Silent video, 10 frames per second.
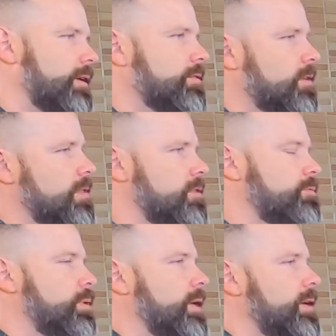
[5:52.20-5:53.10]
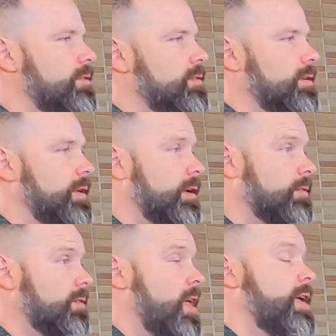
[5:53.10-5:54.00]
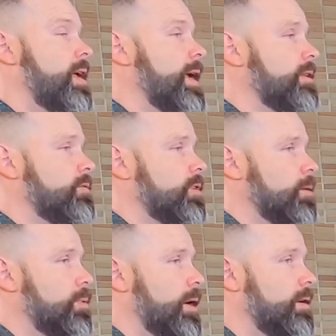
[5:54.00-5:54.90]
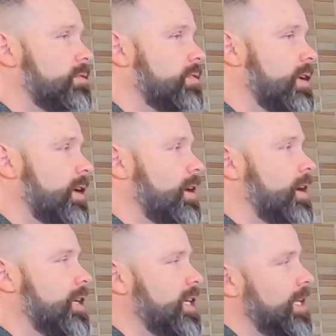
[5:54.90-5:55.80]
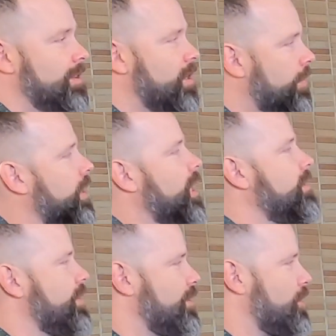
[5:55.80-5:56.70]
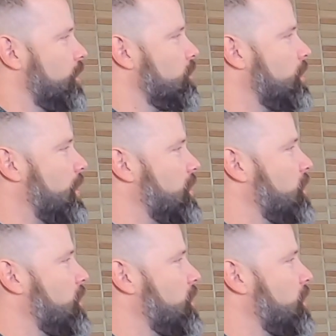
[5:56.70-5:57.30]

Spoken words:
us to this place and has answered our prayers. In the thick of it, though,